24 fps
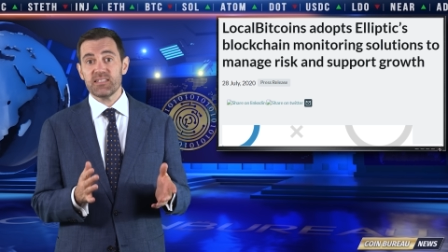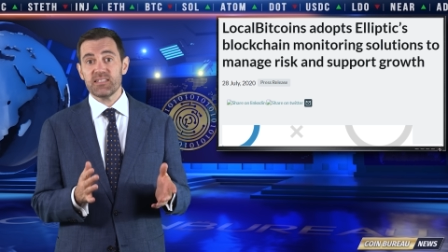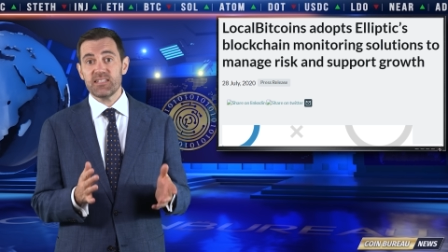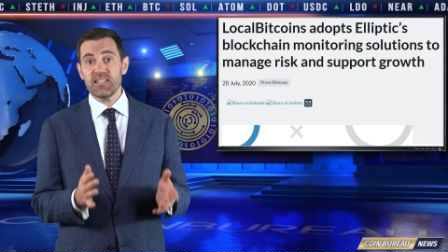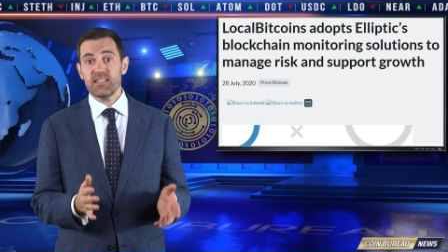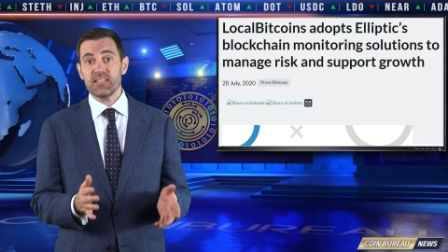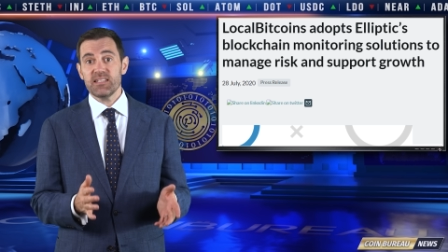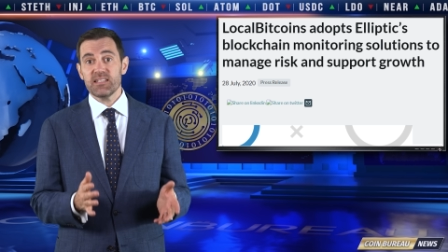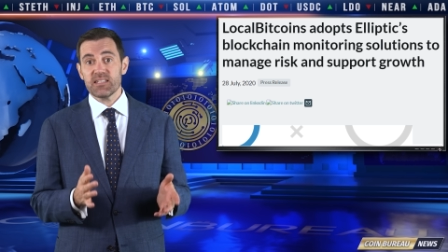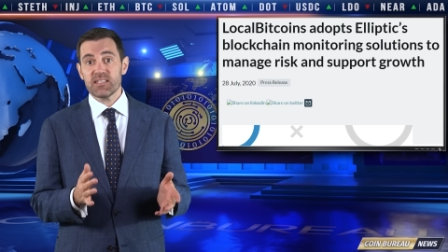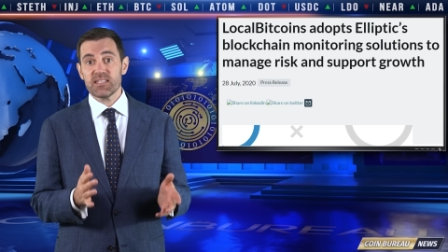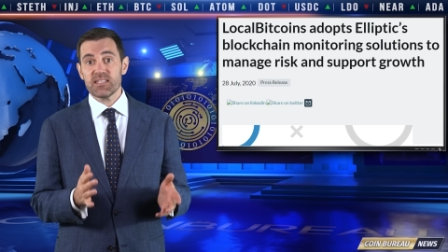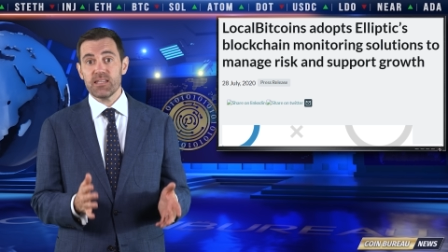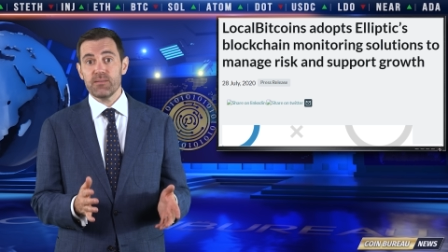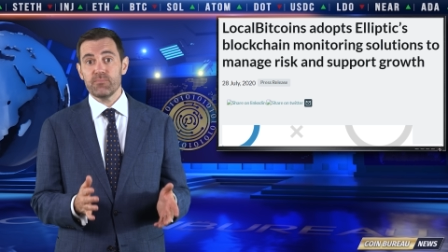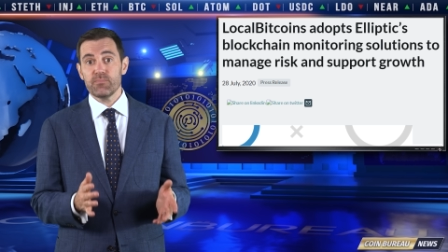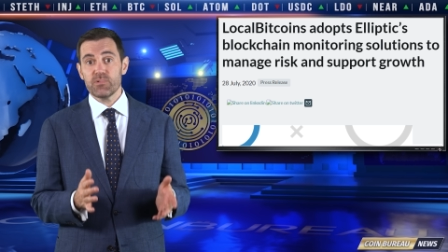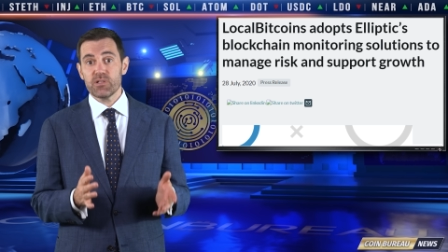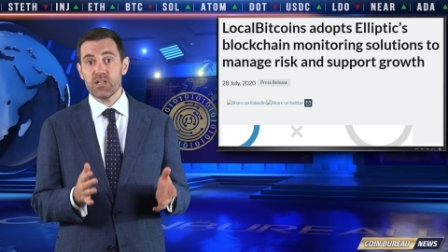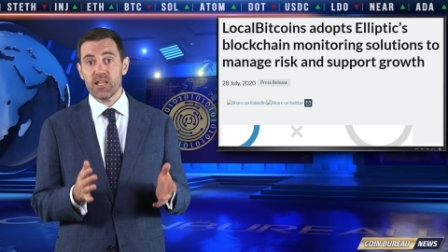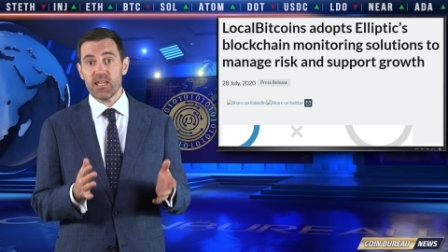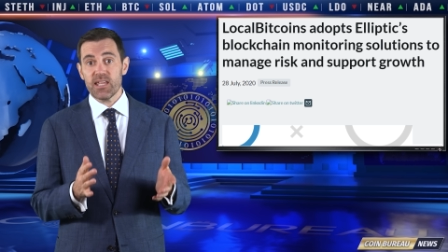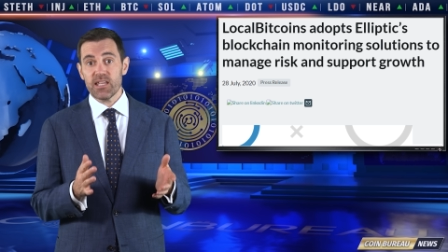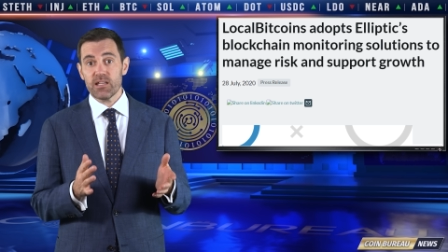didn't
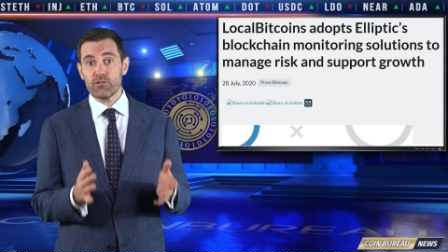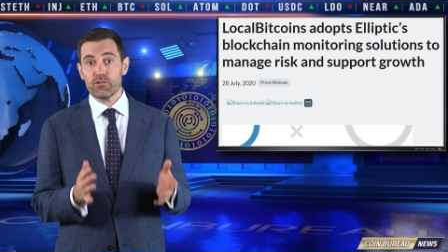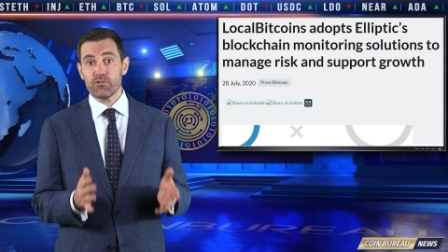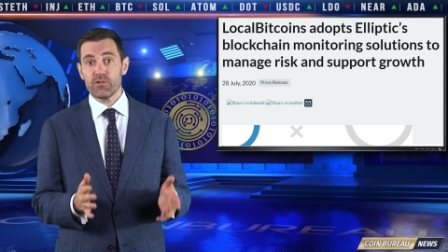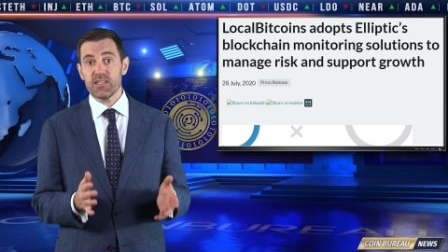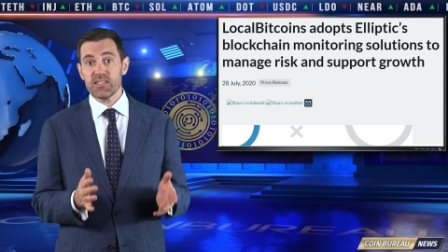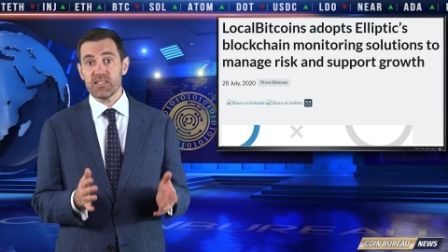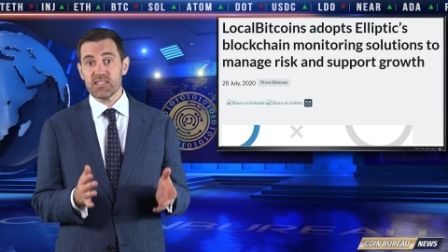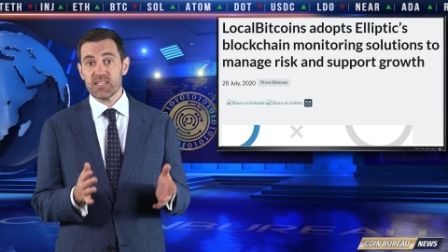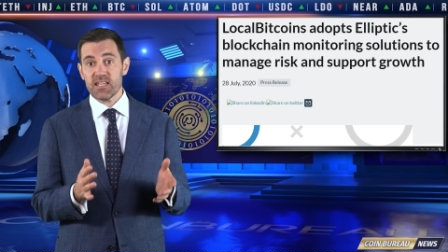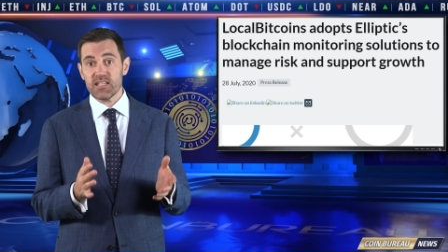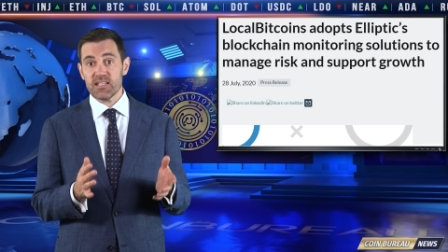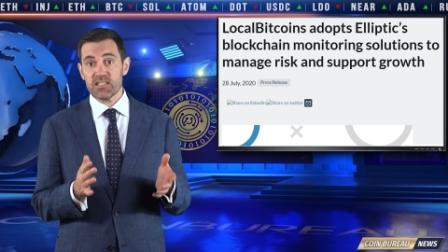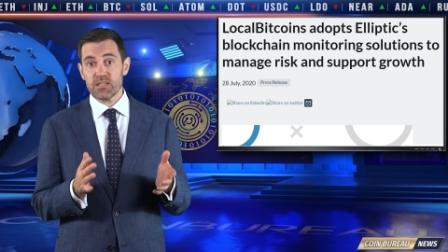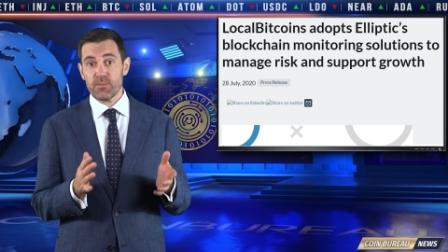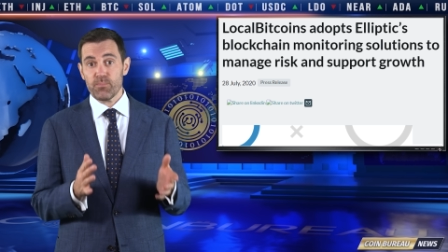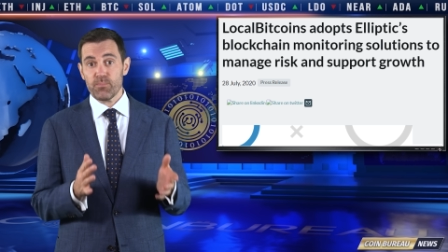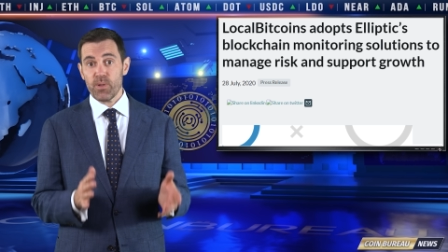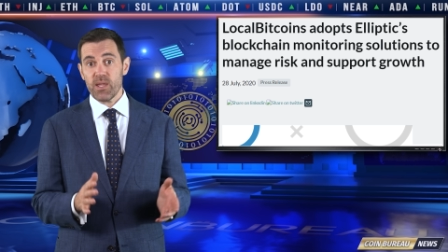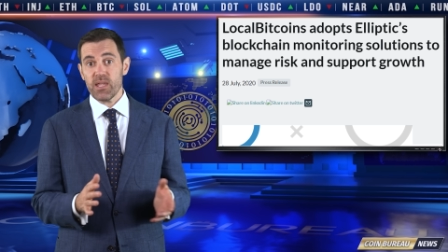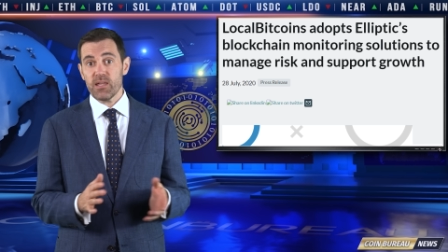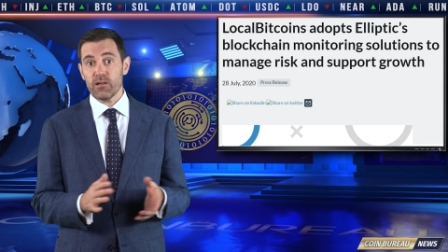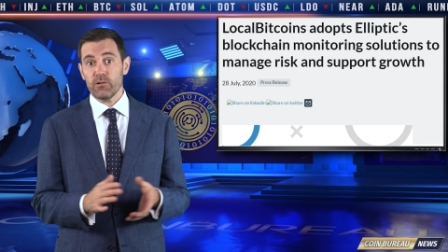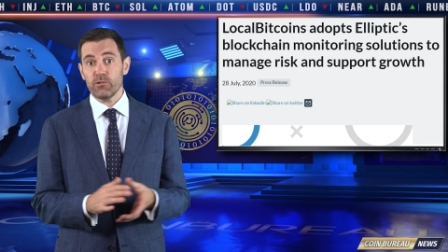seem to increase its
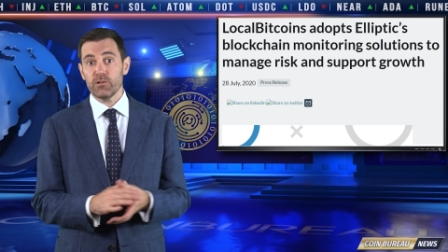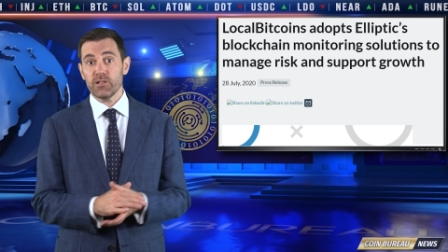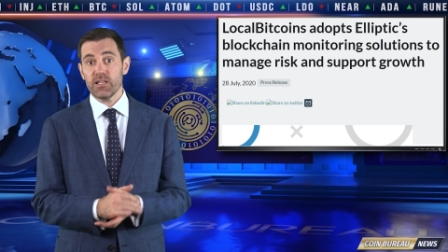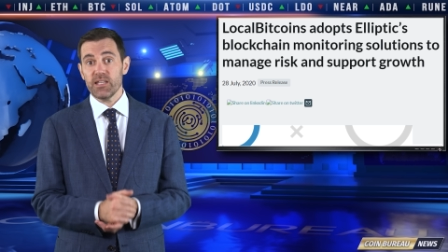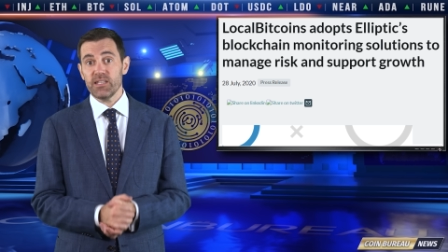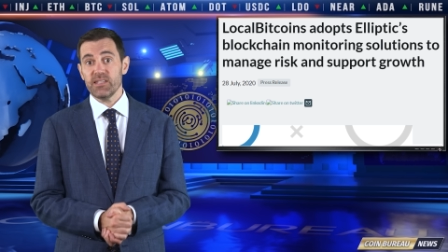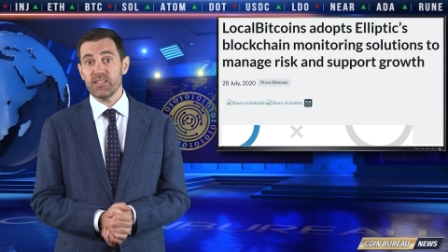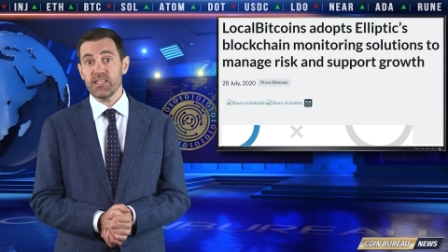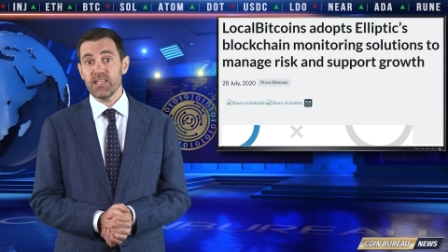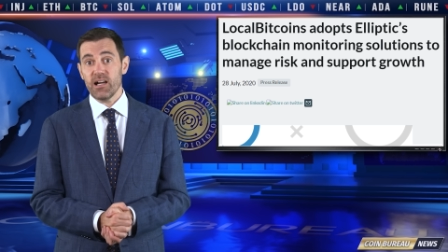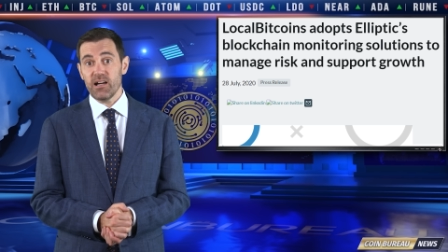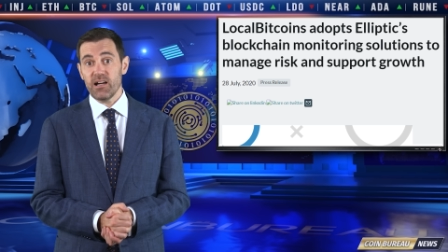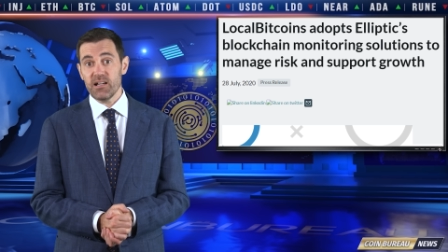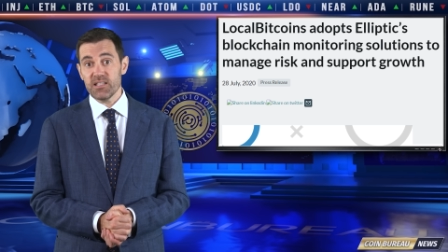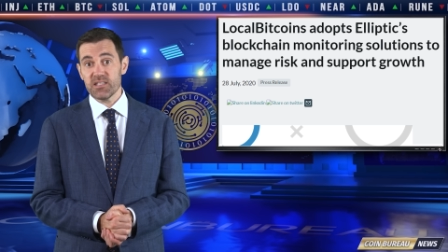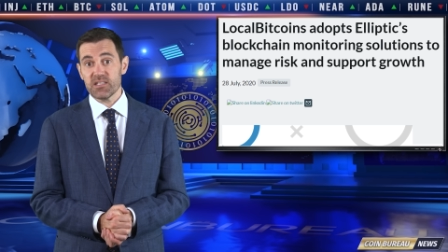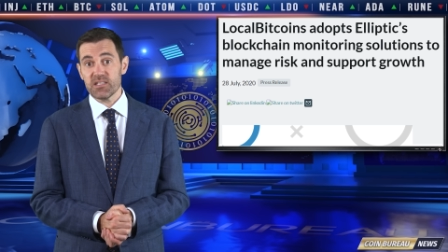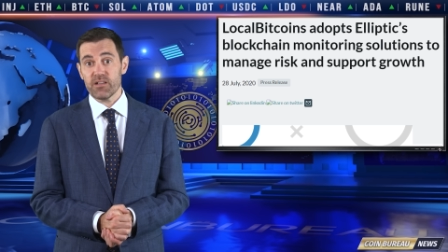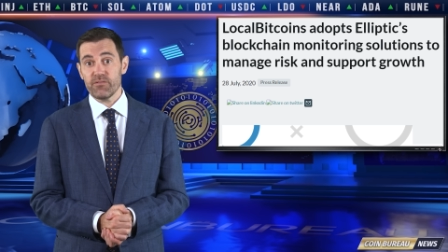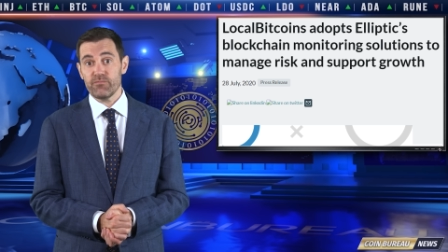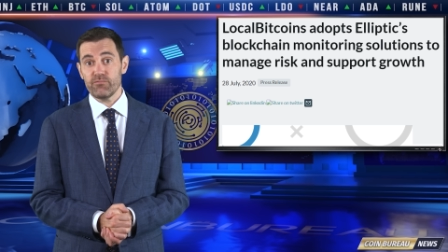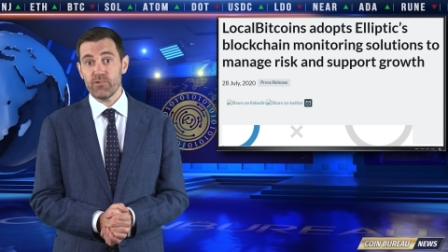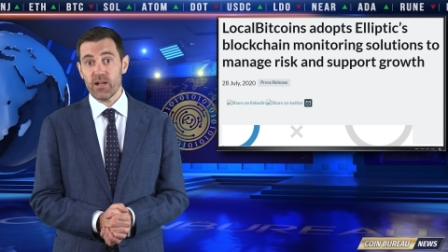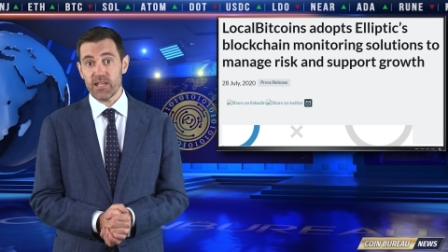appeal in the eyes
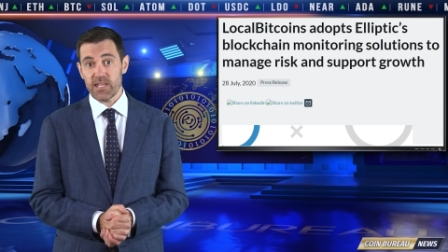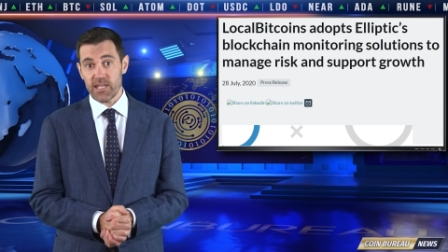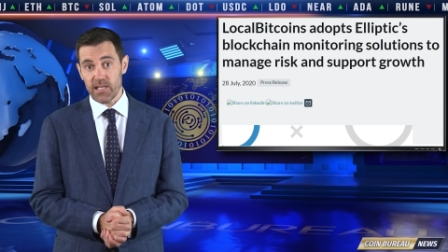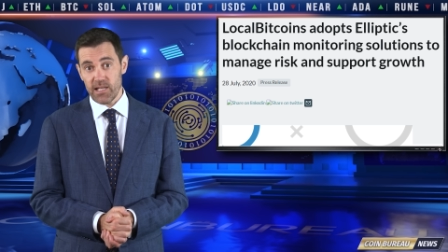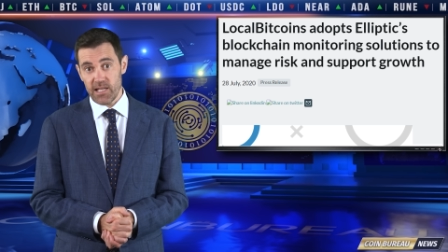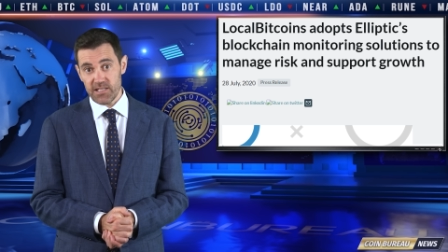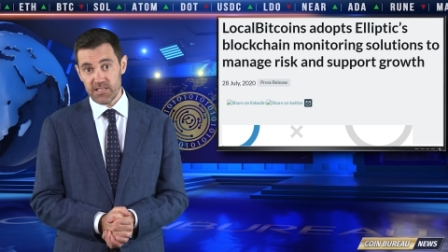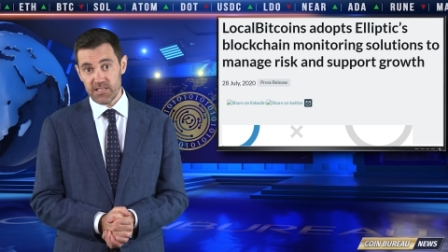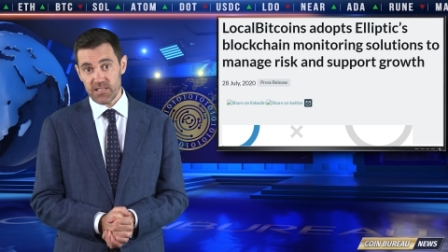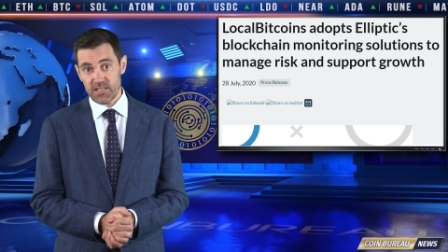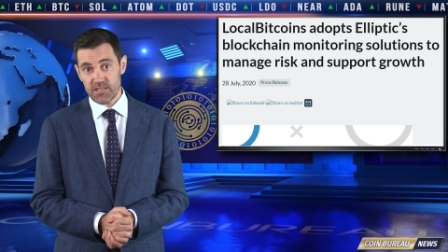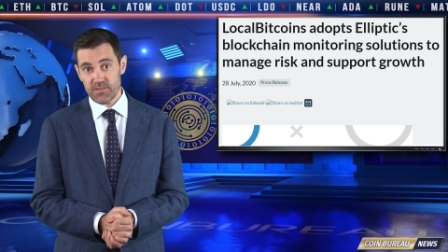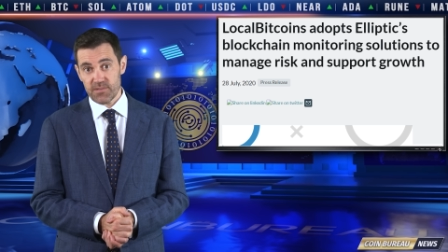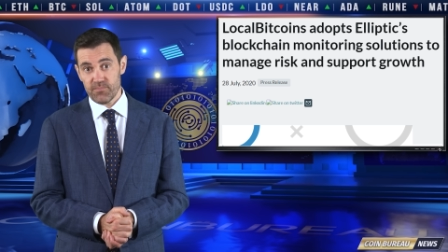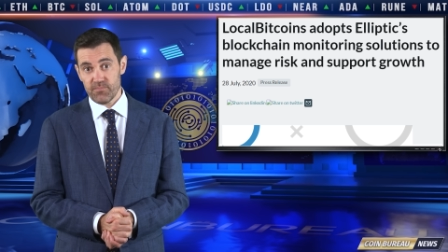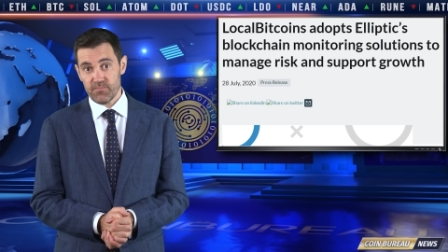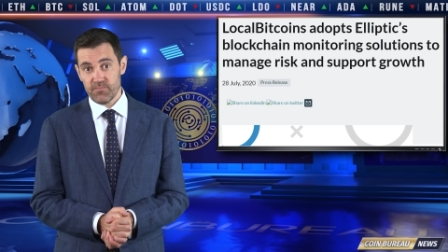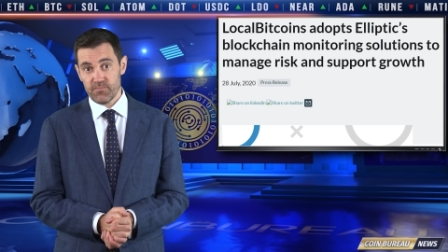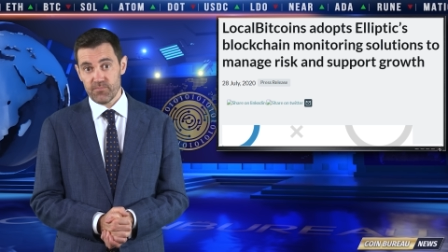of regulators.